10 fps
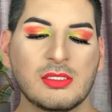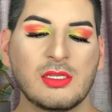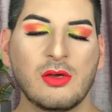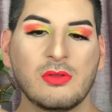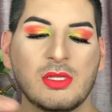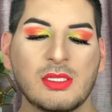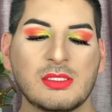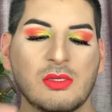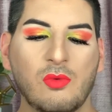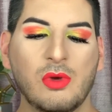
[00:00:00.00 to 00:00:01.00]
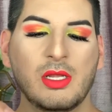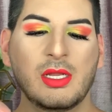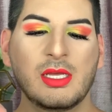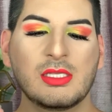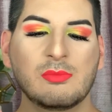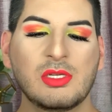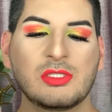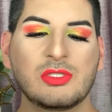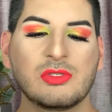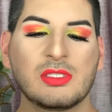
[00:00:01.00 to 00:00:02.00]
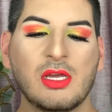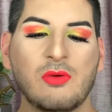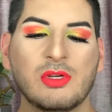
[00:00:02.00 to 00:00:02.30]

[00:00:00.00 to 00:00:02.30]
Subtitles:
So this one is Madusa,